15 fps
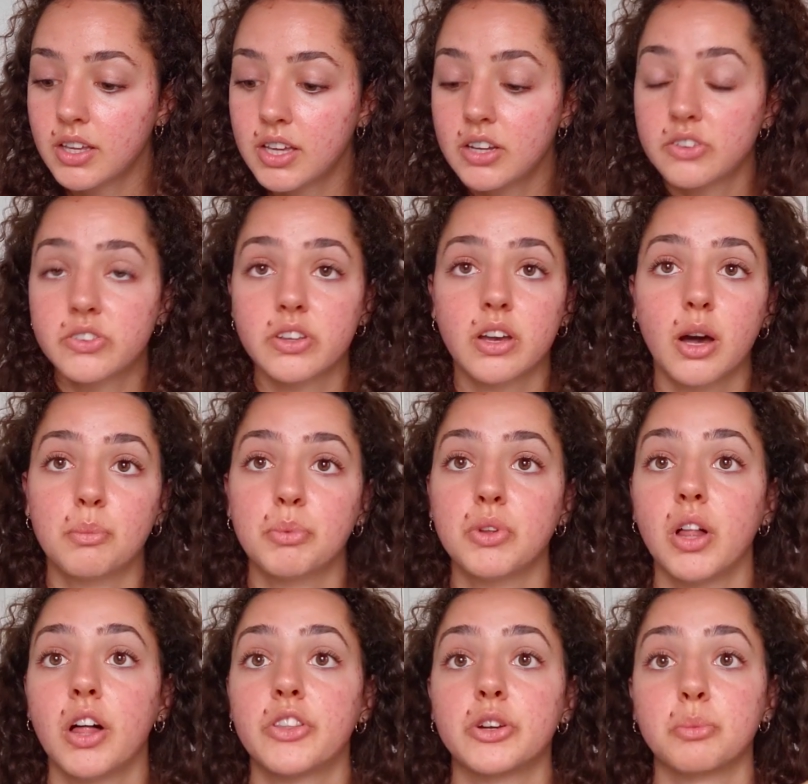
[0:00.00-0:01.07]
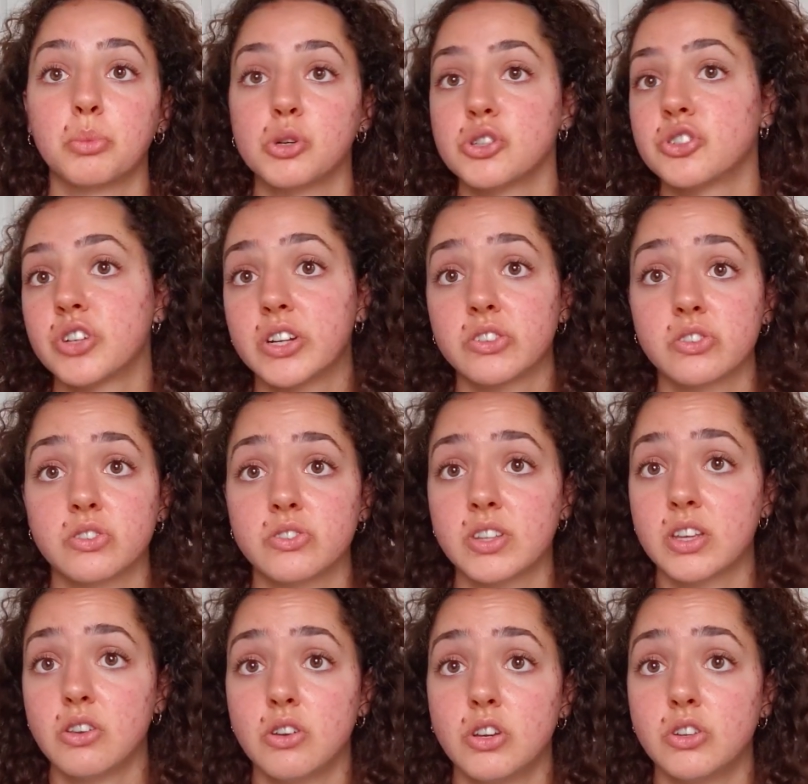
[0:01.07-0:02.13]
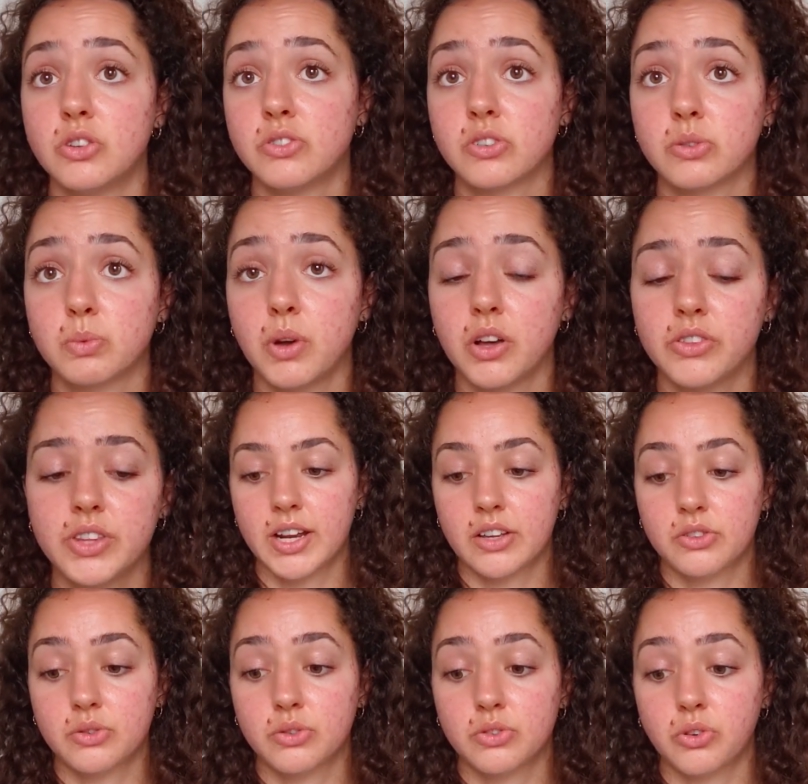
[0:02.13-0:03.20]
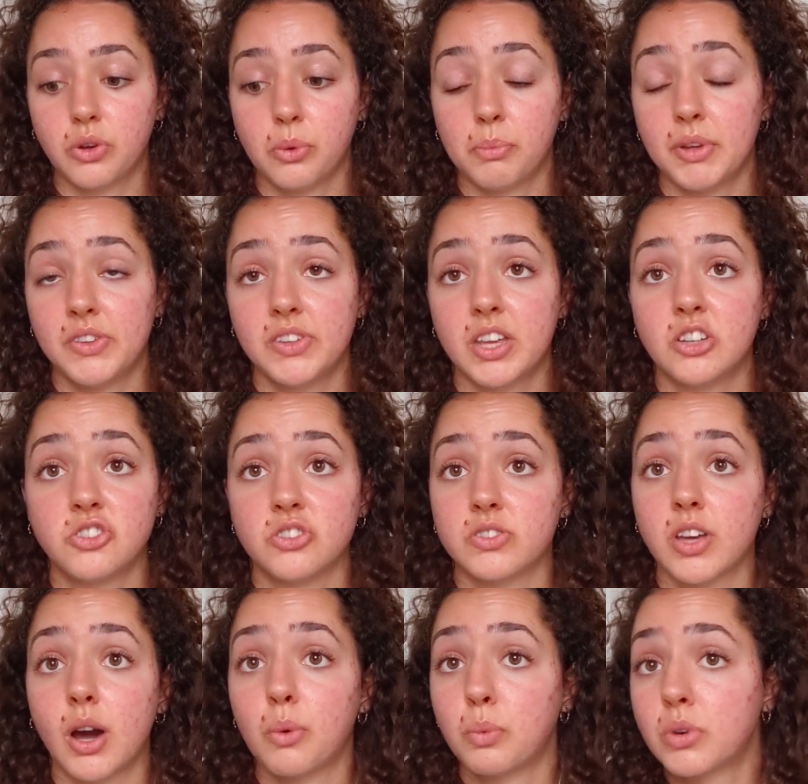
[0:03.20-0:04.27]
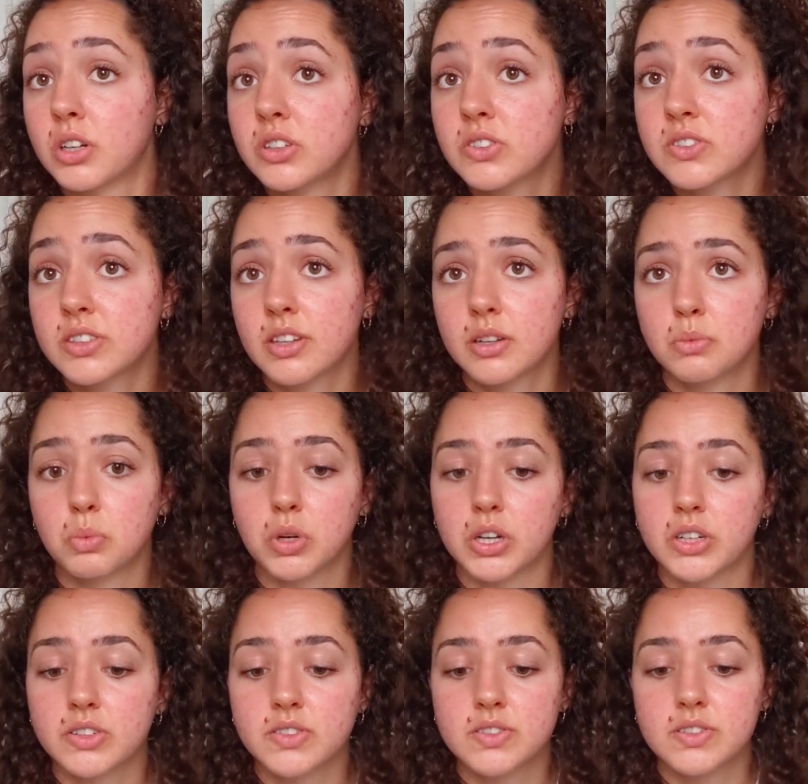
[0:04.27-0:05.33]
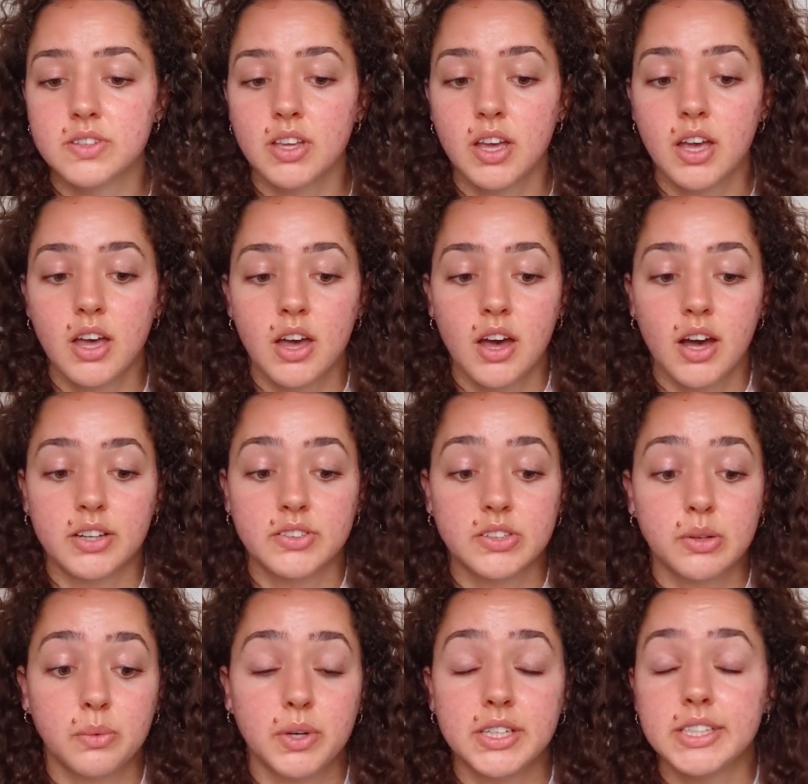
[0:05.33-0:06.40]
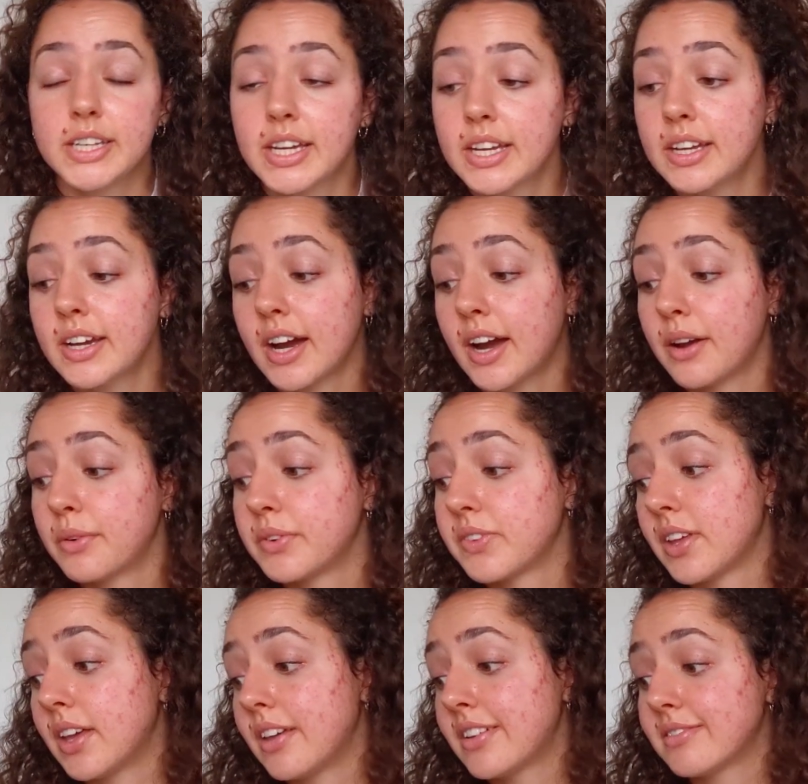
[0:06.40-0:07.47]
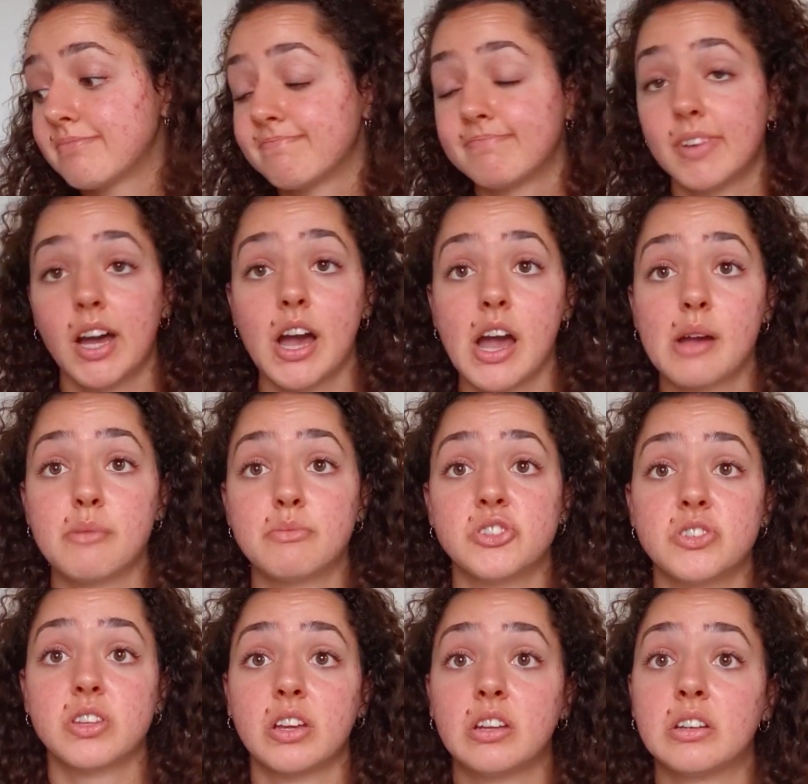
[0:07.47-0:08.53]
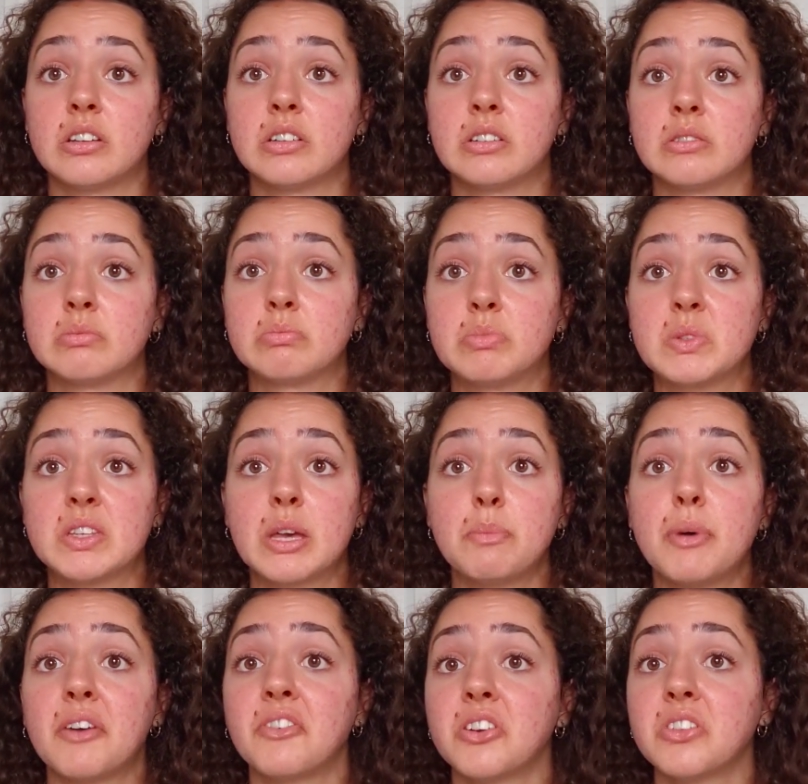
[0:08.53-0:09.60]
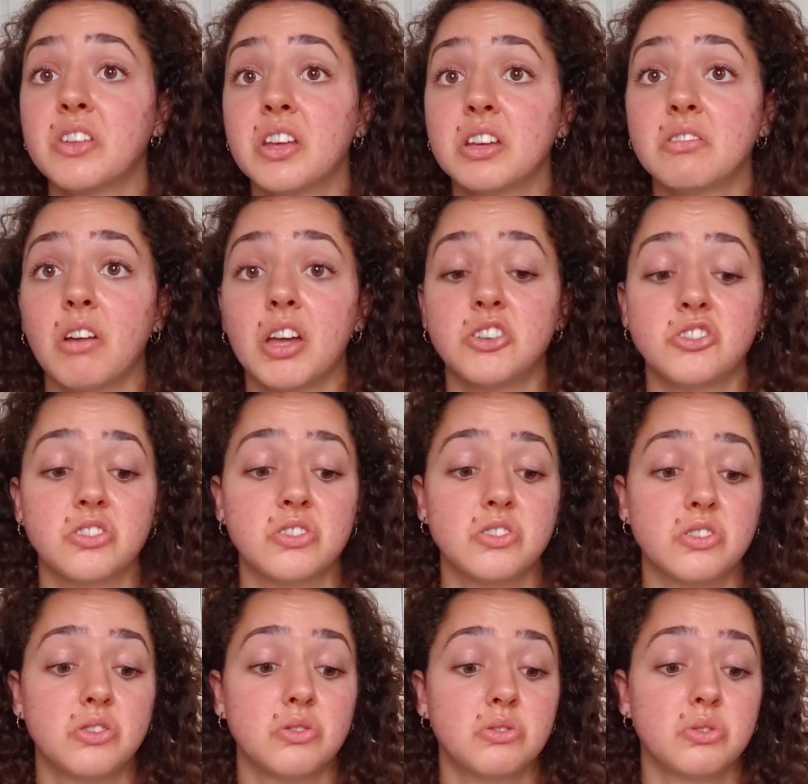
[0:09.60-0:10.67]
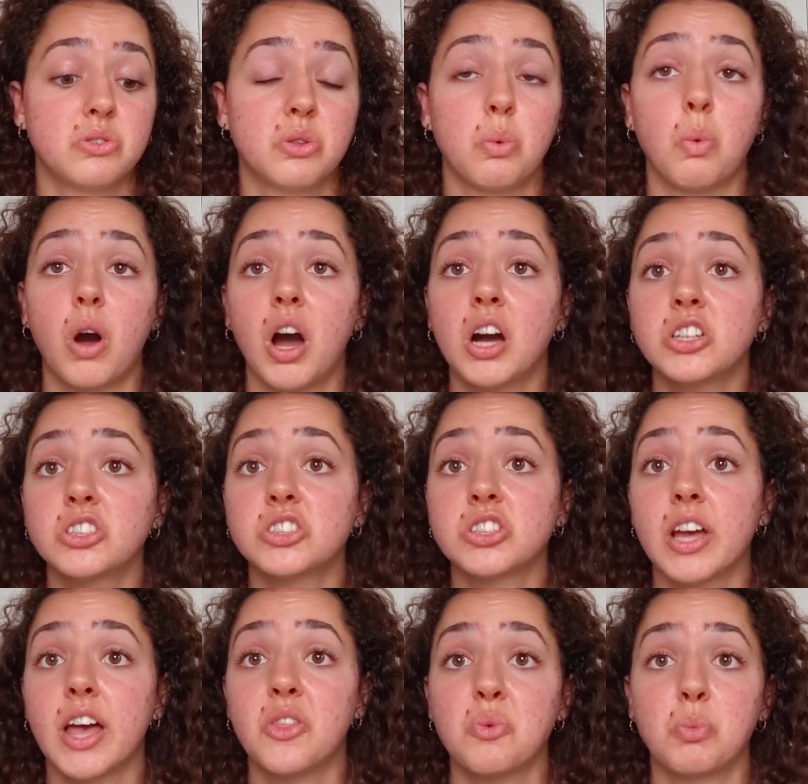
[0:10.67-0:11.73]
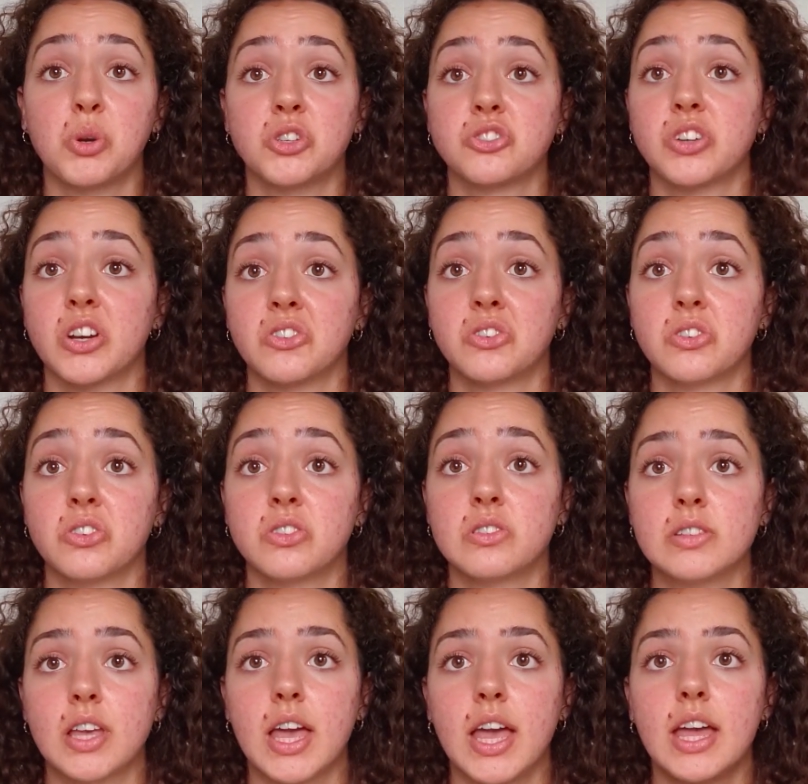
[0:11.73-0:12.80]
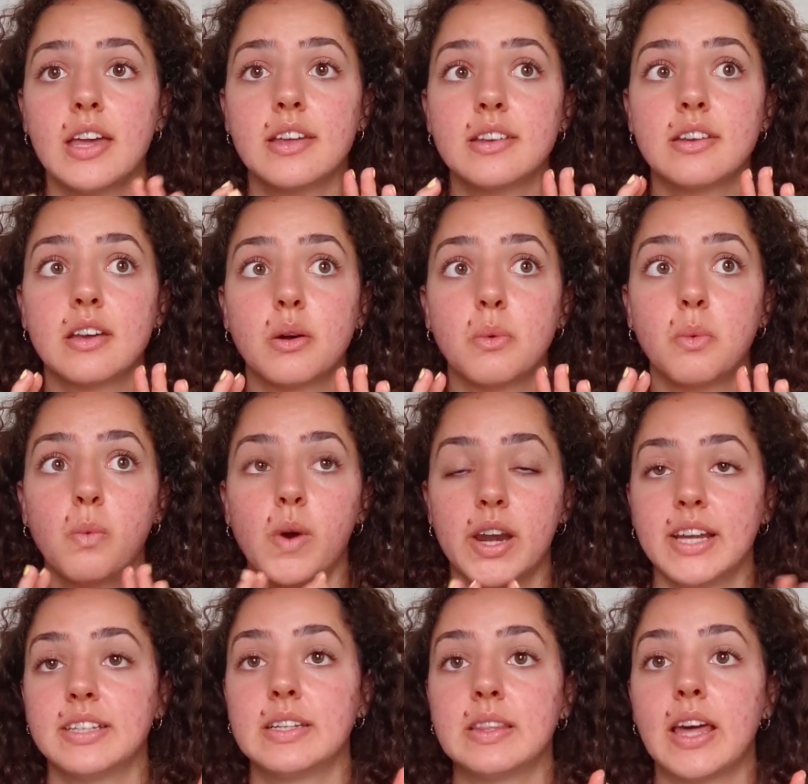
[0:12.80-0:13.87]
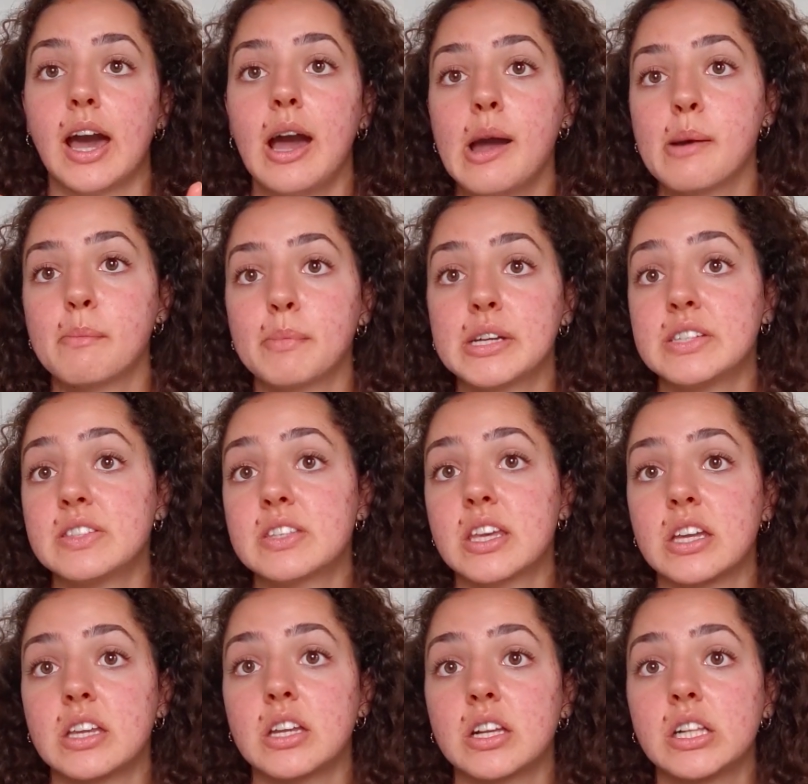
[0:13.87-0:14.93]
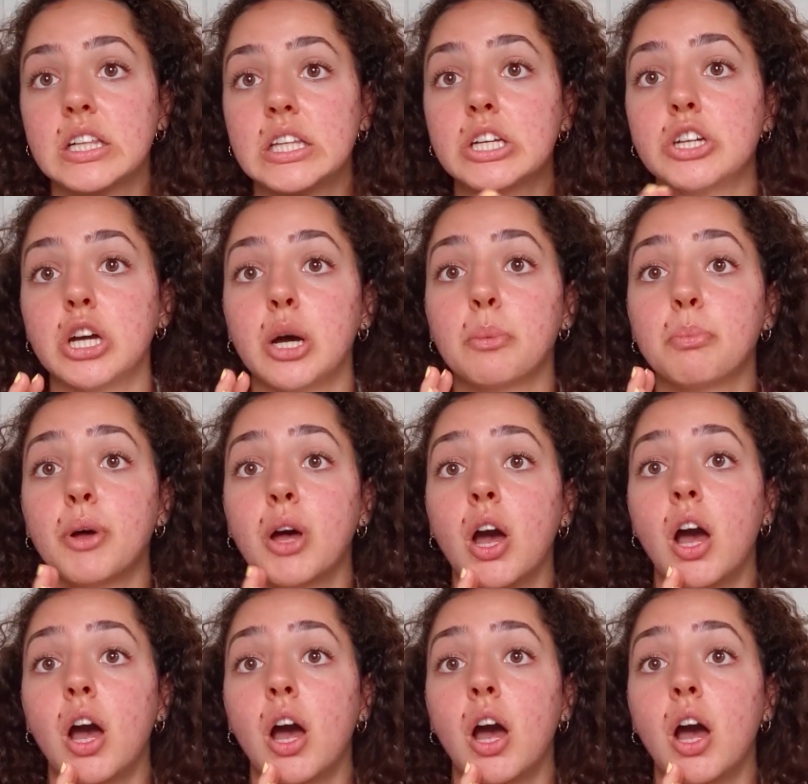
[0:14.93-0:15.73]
here's a couple other moisturizers that you can use as well. And as a result, my skin just got worse and worse. Until one day I was like, I'm just gonna skip everything and just use the wash and the moisturizers. And when I did that, my skin cleared up